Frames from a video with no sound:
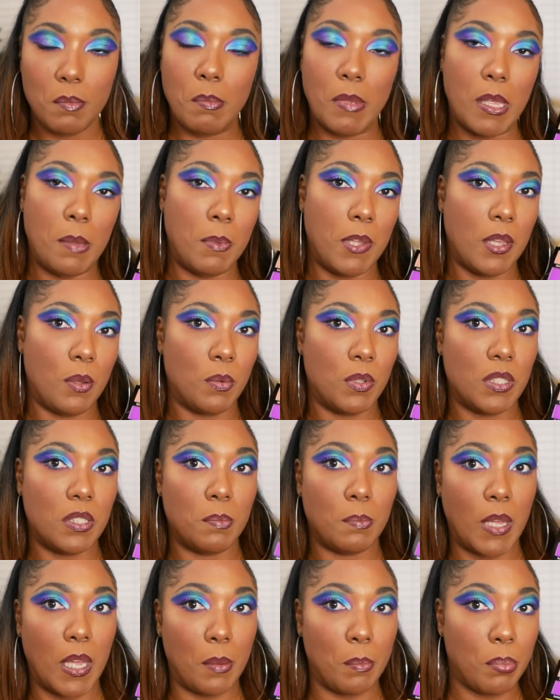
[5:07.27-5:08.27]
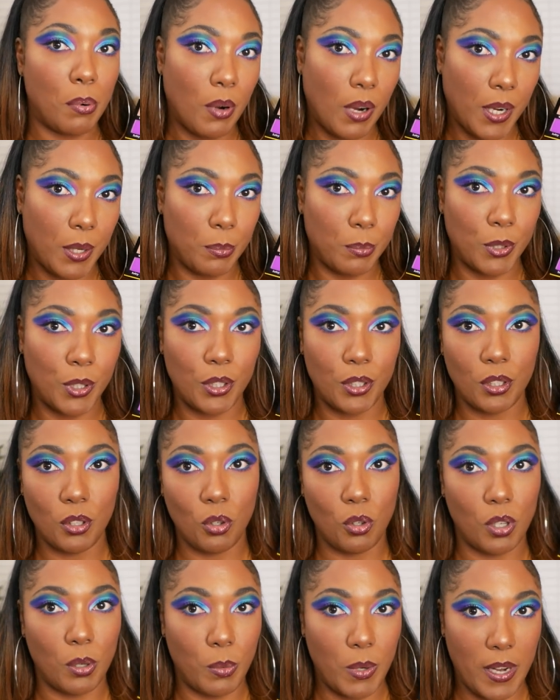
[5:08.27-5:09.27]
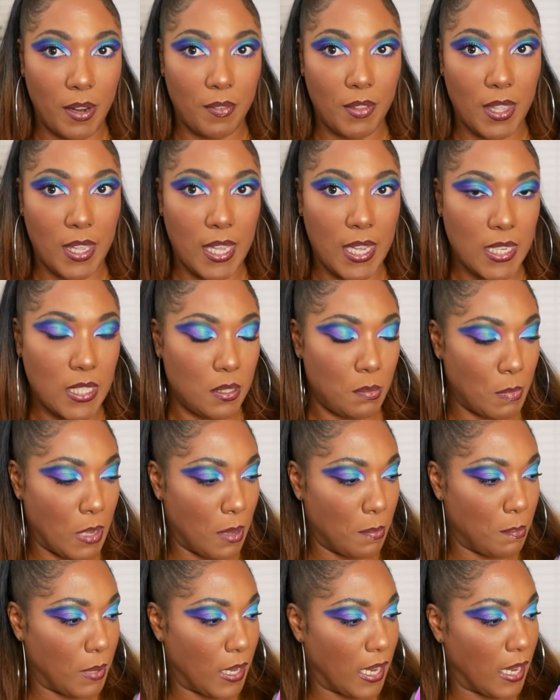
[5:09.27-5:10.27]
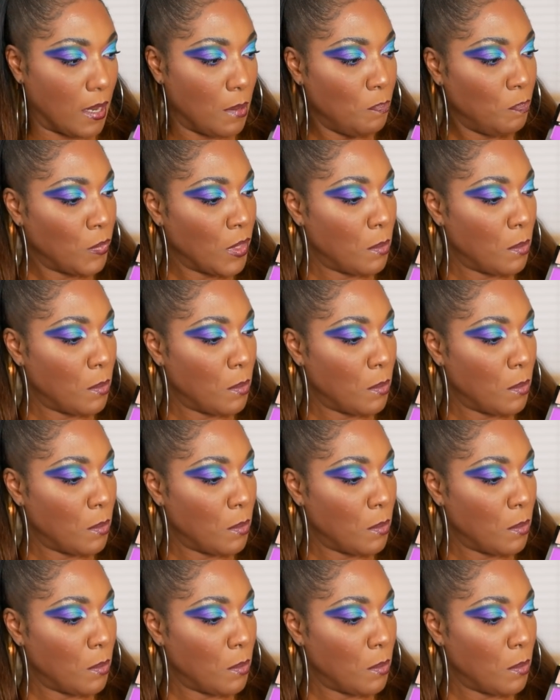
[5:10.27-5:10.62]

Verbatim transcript: Maybe it was my primer or whatever the case may be.